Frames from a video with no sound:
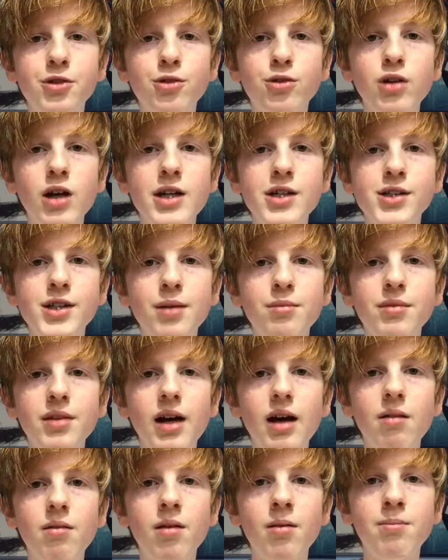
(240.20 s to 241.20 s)
Creates, I'm
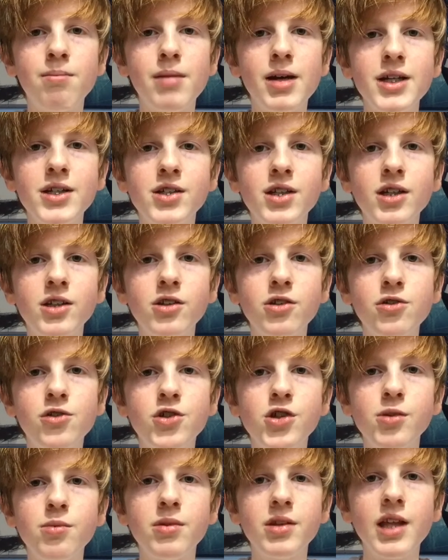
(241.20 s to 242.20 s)
that amazing
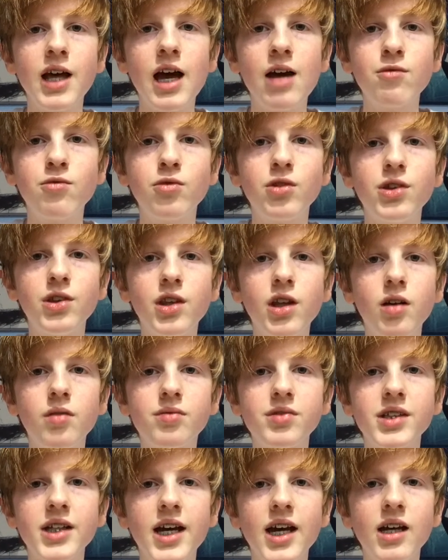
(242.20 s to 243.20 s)
YouTuber that everyone
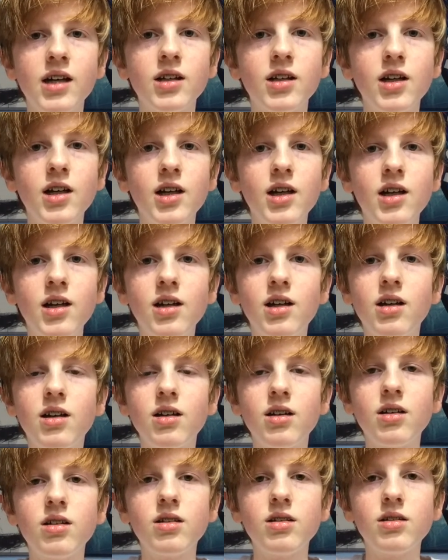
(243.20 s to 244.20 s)
loves, yeah.
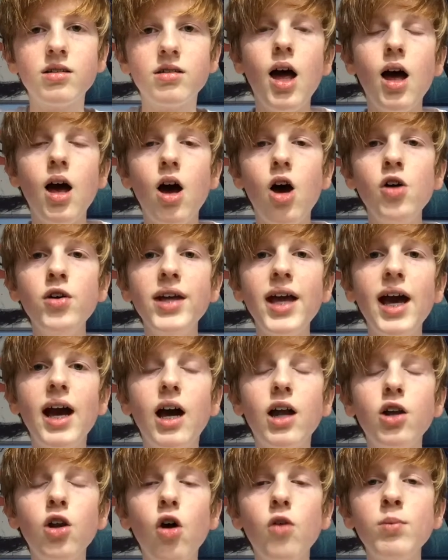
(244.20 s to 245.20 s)
Oh yeah, a
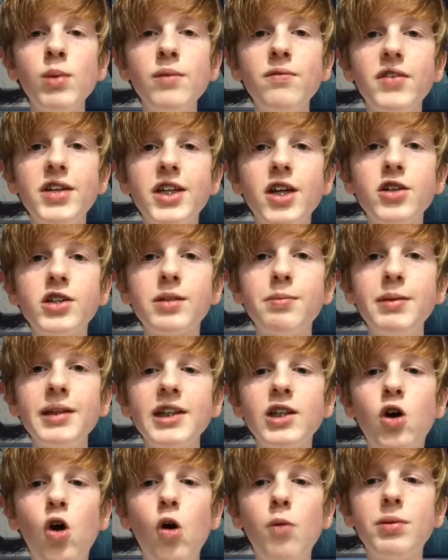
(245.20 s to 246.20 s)
lot of my videos have been
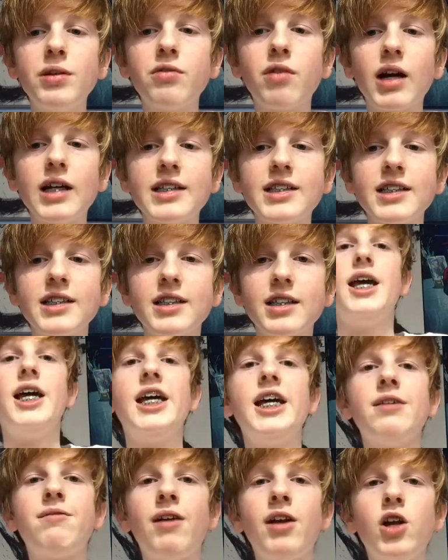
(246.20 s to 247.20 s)
copyrighted.
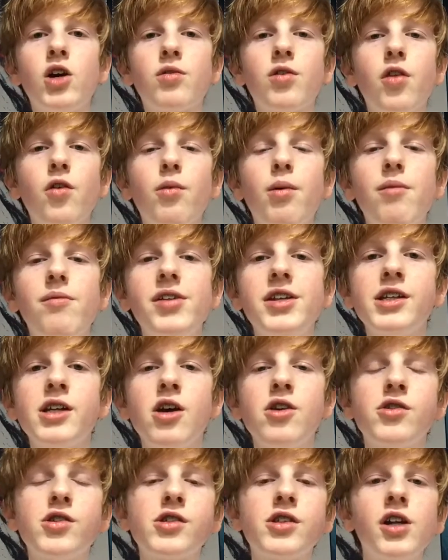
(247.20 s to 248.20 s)
If I look through my
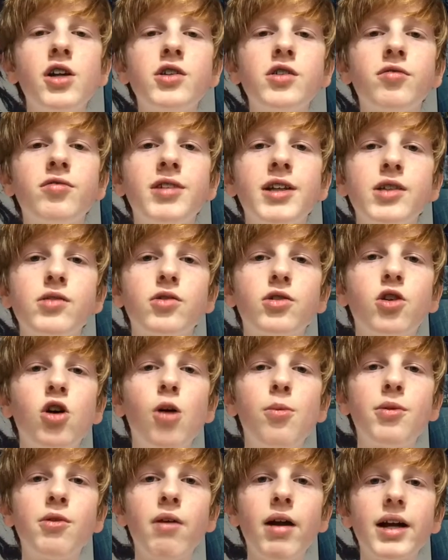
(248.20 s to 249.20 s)
videos, there's loads of things with
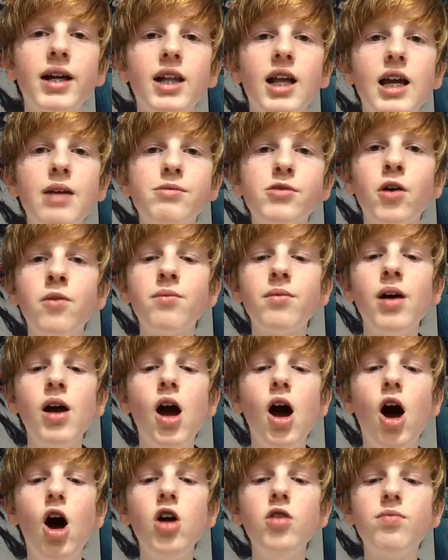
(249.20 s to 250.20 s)
copyright claims.
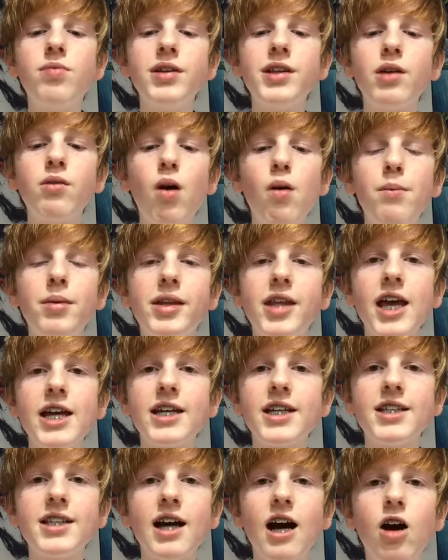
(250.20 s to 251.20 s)
Hopefully they won't be
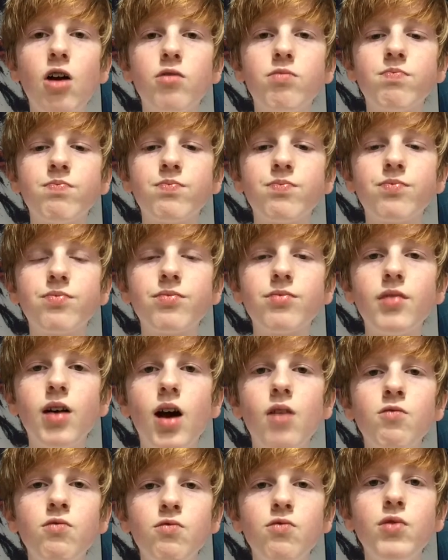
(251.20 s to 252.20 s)
taken down.
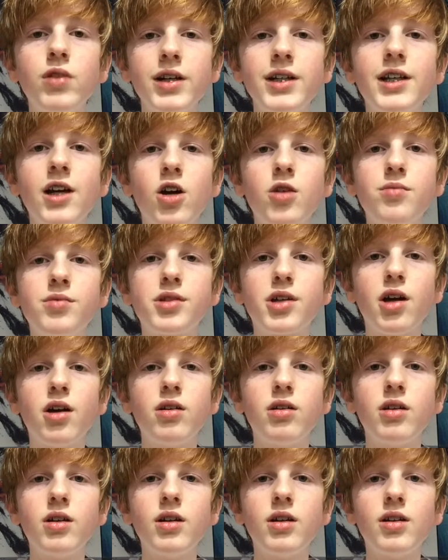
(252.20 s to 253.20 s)
Really hope
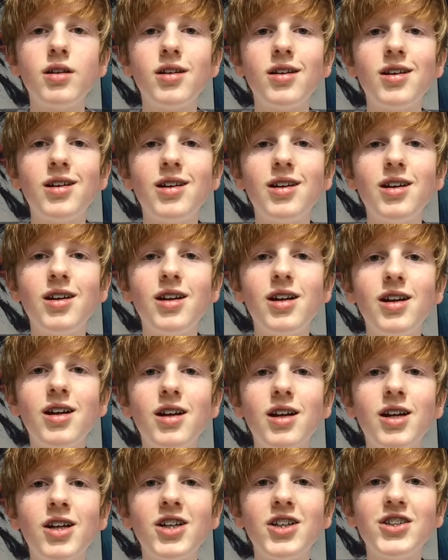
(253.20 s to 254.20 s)
so,
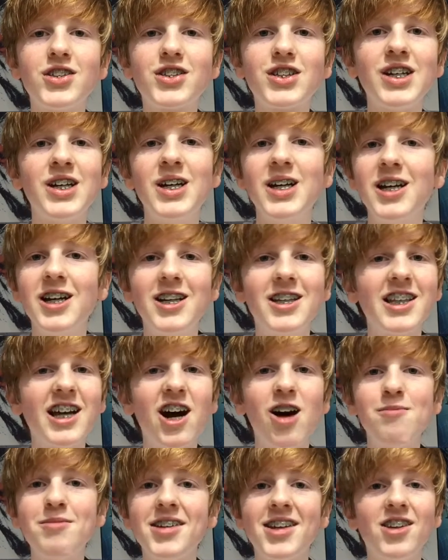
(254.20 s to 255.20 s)
because that
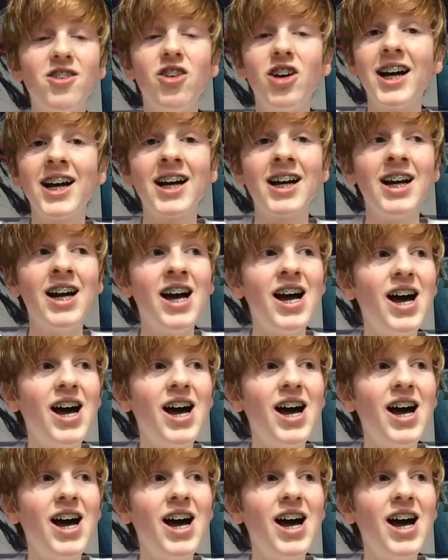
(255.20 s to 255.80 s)
would be annoying.